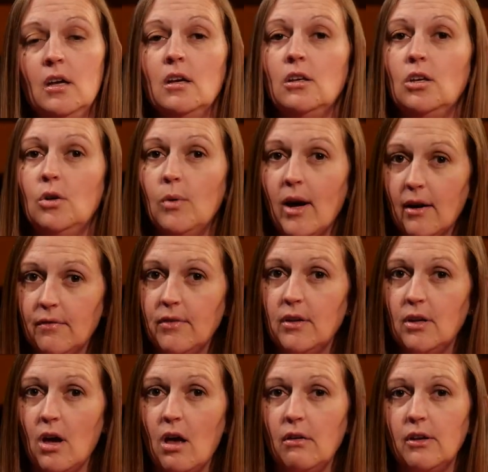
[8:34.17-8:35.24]
You have the
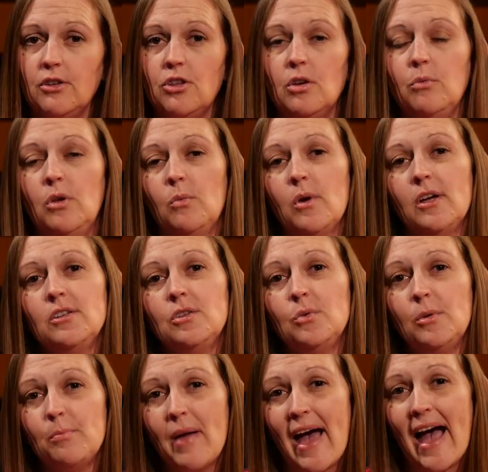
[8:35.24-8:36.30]
knowledge, and we want to
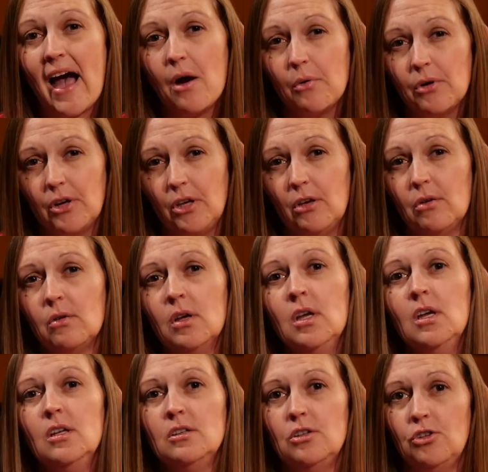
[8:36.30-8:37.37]
empower you
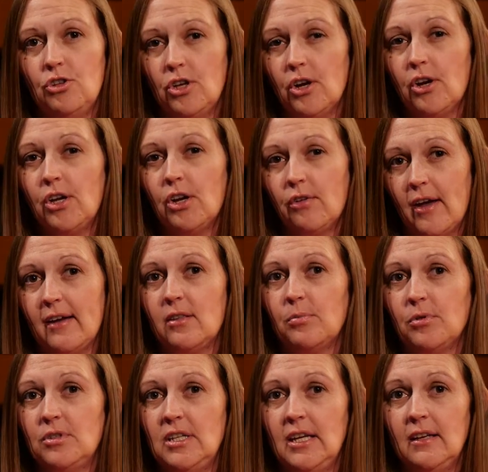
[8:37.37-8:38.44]
to share your
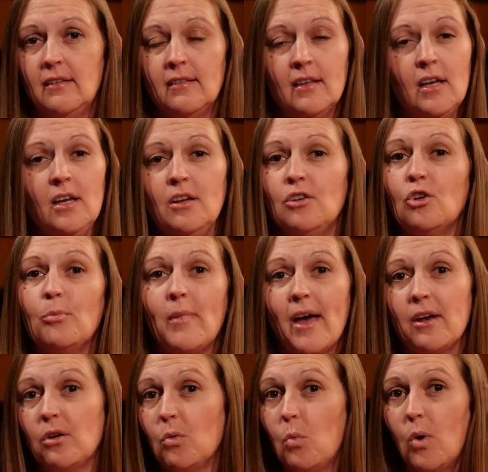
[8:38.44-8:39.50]
expertise no
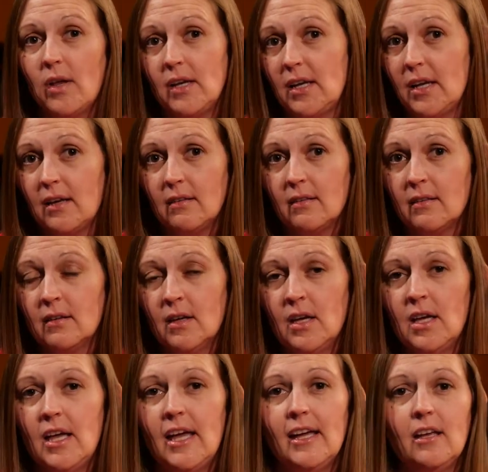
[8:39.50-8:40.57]
matter what it is.
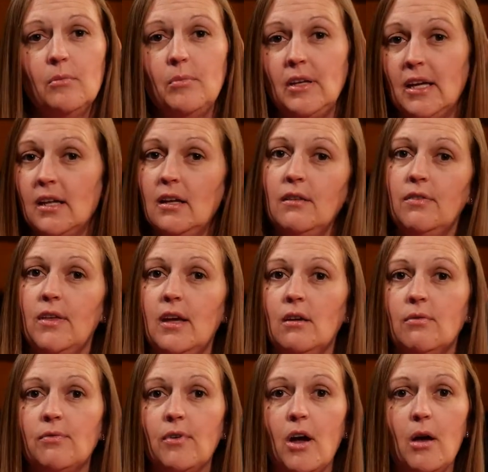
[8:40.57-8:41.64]
It can be anything
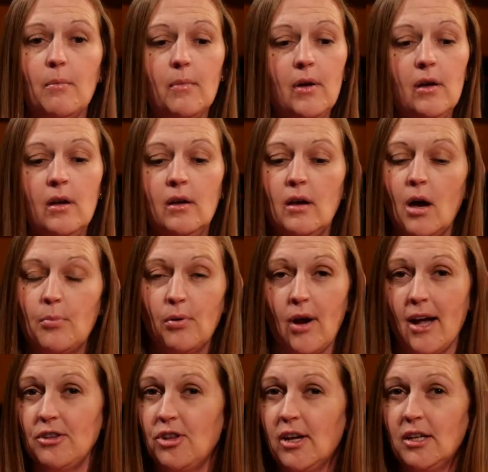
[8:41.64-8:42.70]
from a
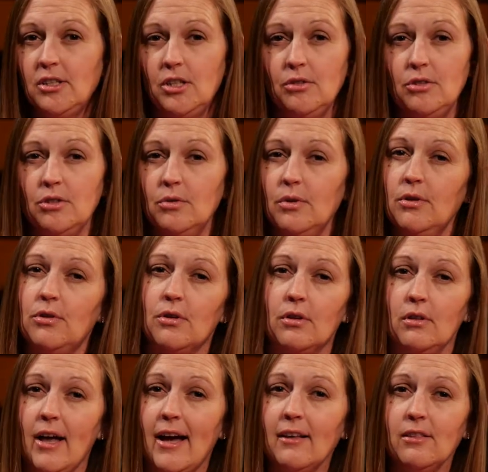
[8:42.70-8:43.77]
project you do with your
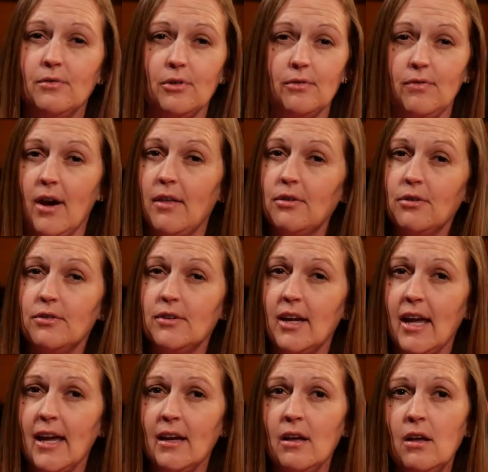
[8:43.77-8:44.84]
class for Father's
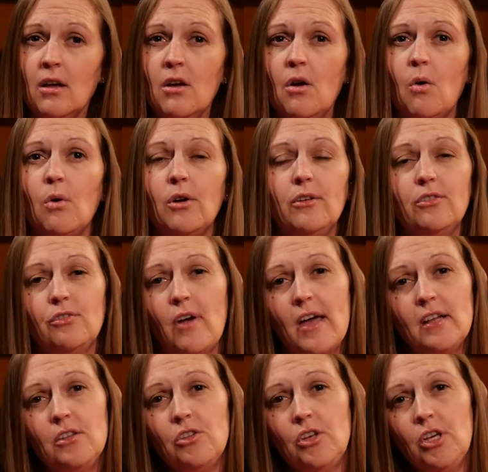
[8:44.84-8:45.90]
Day, or a
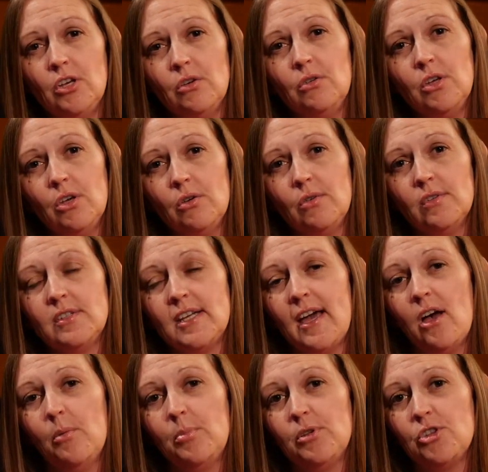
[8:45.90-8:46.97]
strategy you use to
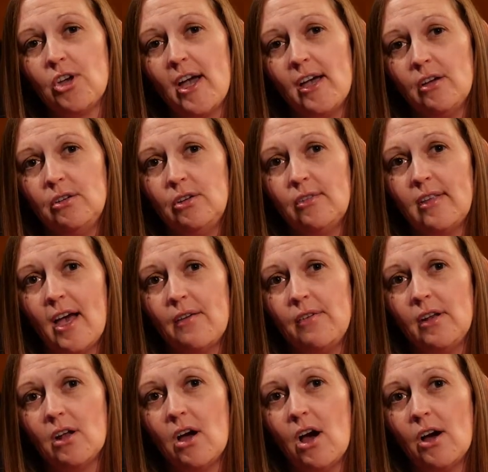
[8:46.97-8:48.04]
help a child who's
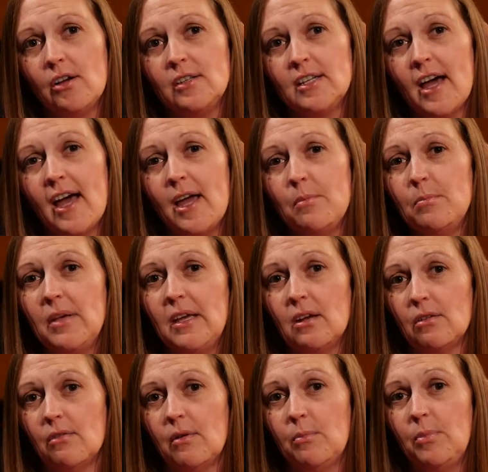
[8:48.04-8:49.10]
having a hard time
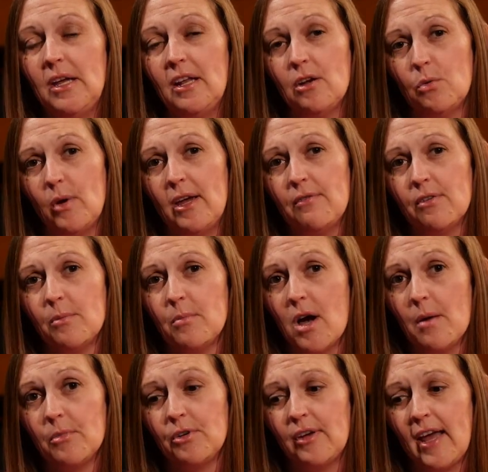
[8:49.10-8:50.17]
being away from
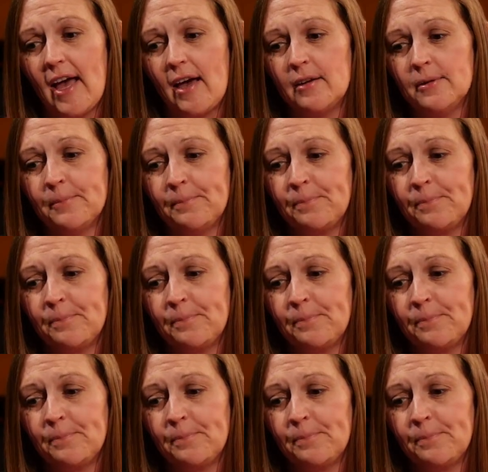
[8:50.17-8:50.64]
mom or dad.